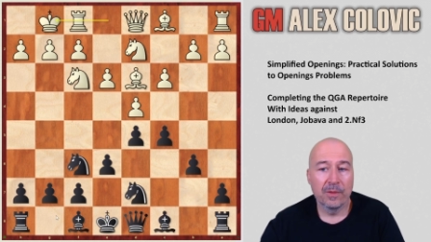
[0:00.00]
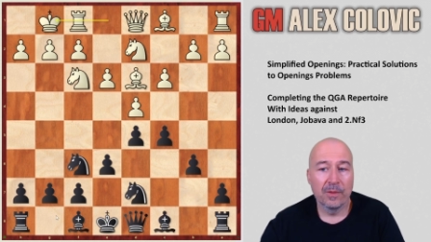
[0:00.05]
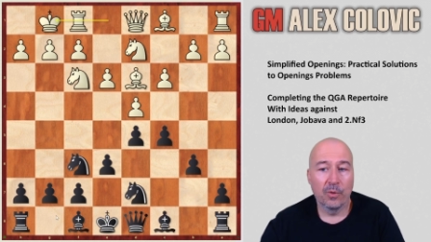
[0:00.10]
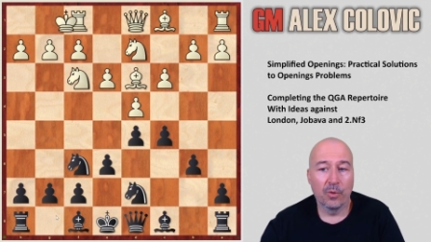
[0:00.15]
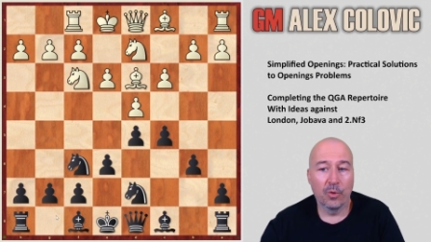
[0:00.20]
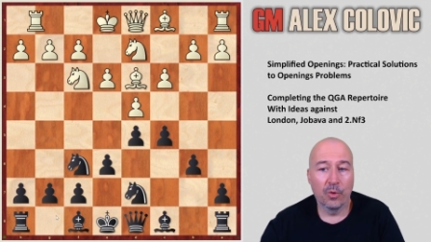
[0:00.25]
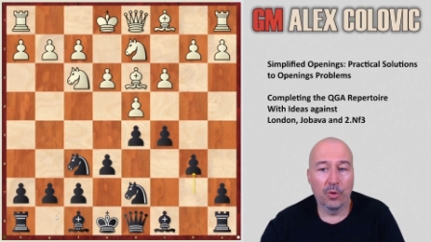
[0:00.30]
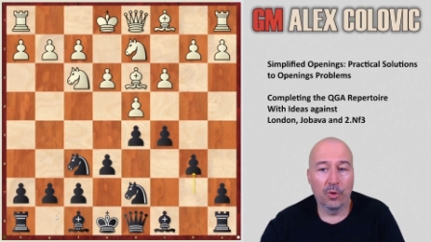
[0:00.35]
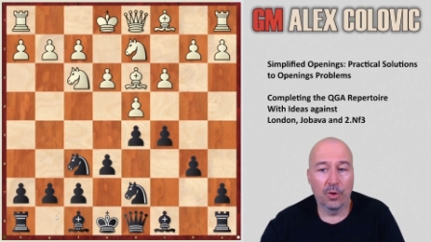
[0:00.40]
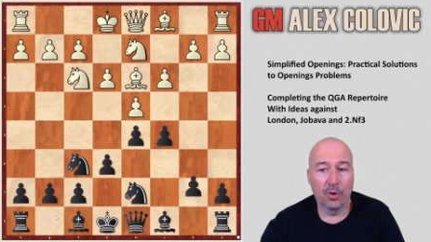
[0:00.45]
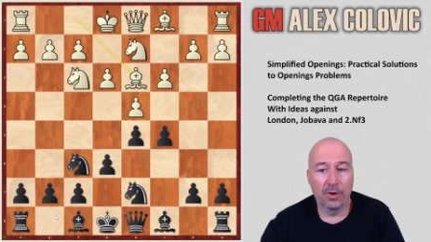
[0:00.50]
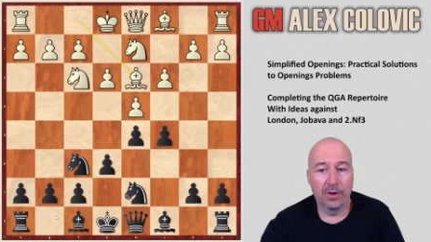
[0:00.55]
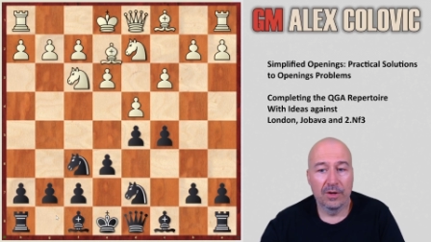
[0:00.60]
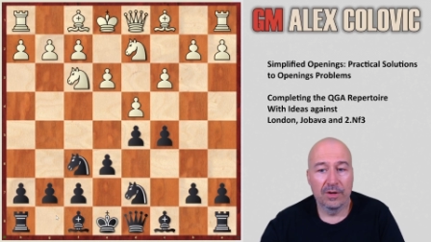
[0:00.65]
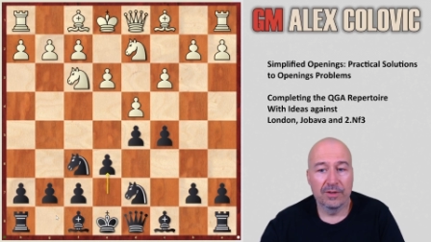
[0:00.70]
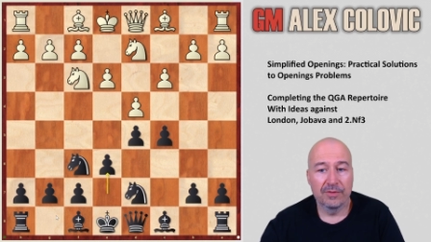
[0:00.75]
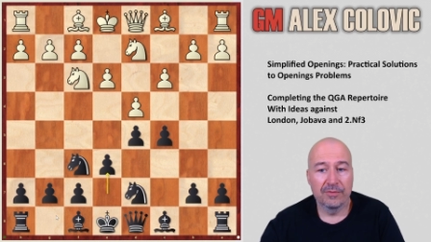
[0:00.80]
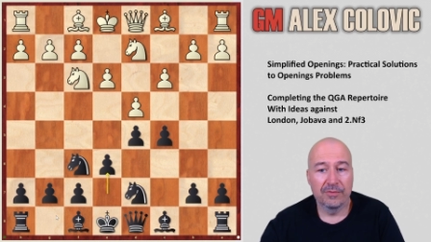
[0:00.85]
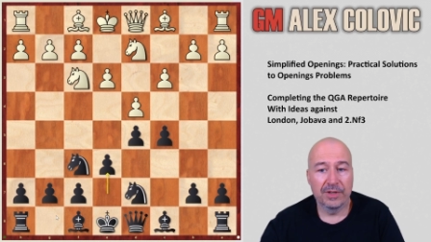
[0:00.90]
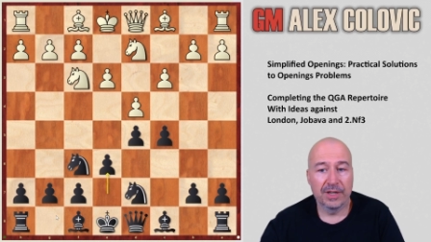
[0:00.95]
Or
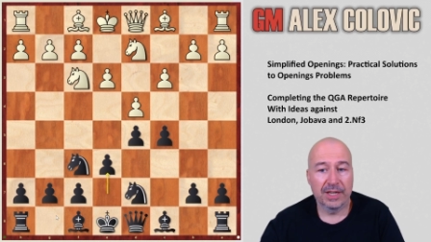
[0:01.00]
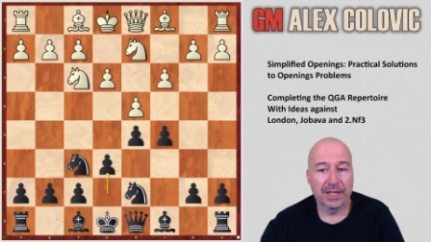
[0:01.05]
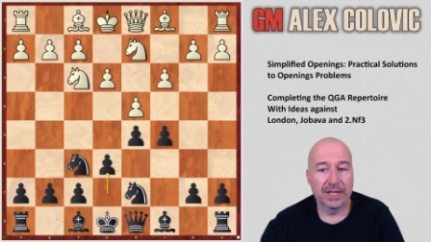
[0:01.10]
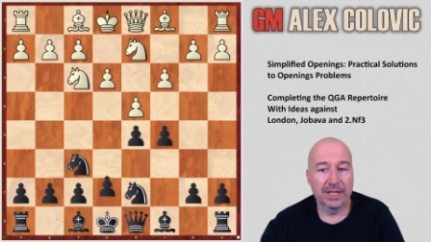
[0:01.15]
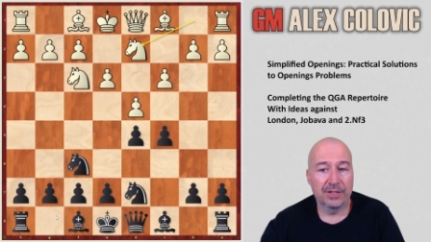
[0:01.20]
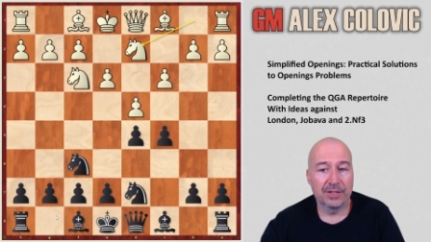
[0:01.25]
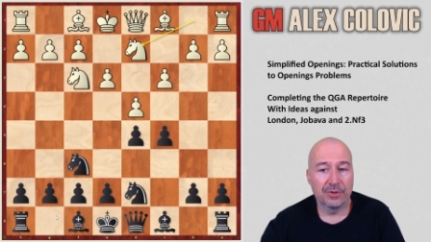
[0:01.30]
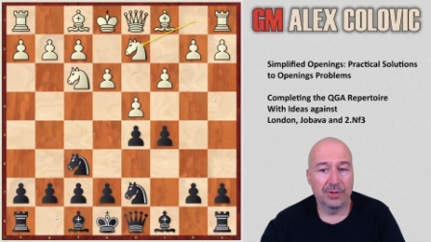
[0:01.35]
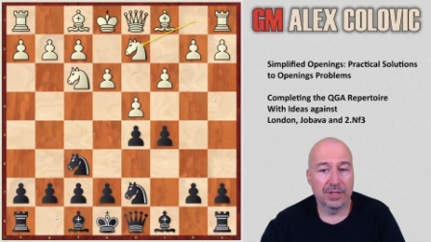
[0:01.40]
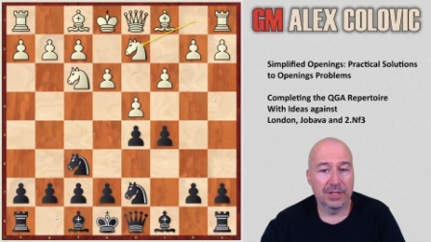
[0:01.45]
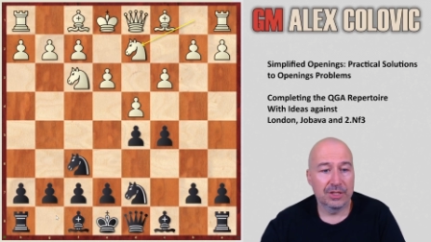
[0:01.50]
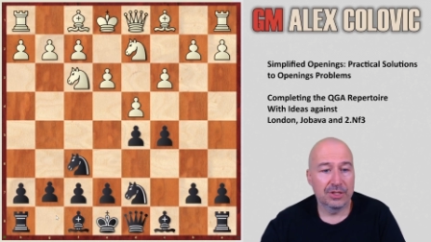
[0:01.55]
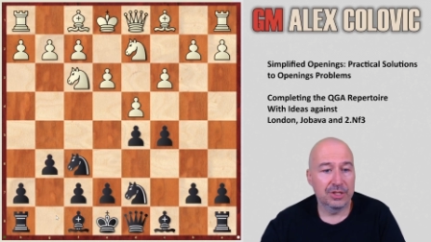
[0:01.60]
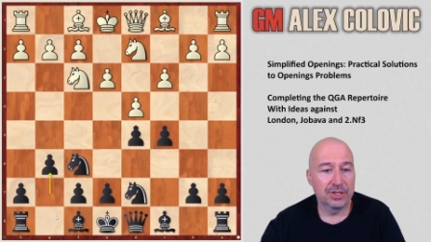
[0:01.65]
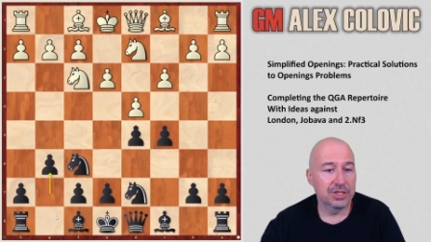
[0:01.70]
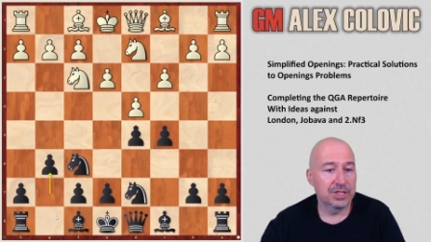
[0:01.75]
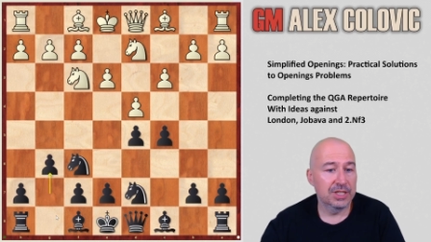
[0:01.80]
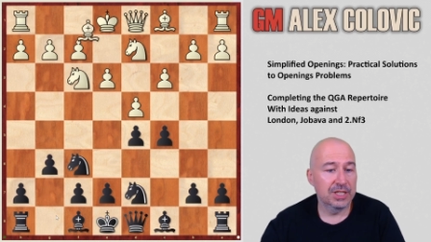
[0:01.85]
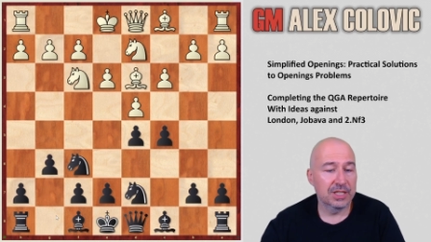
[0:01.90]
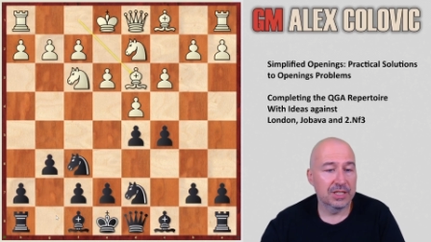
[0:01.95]
fianchettoing,
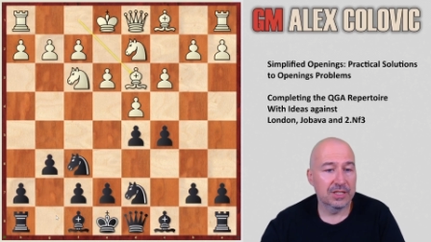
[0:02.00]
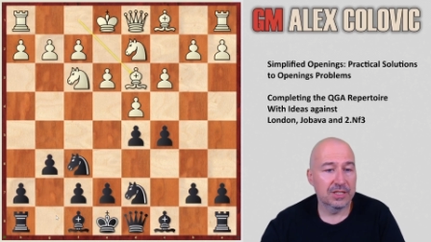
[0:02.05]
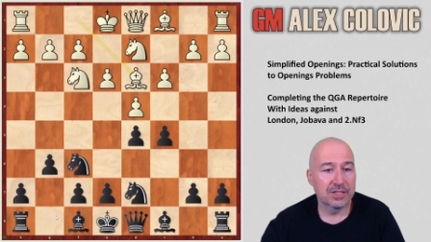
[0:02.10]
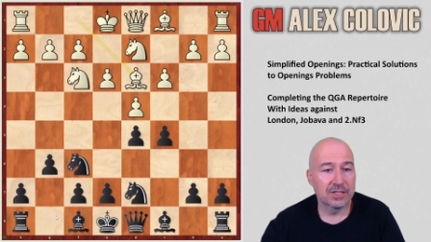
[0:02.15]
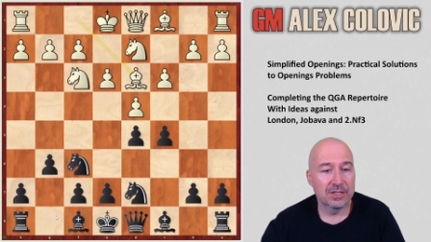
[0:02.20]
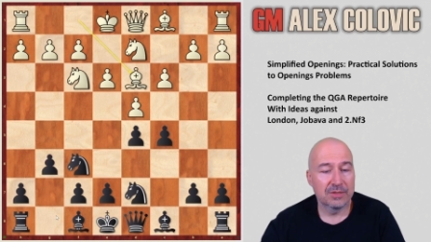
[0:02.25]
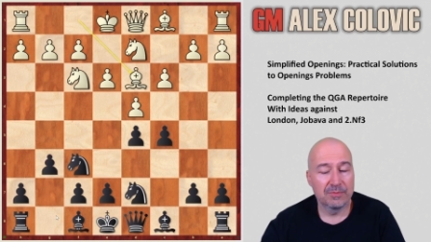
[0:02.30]
g6,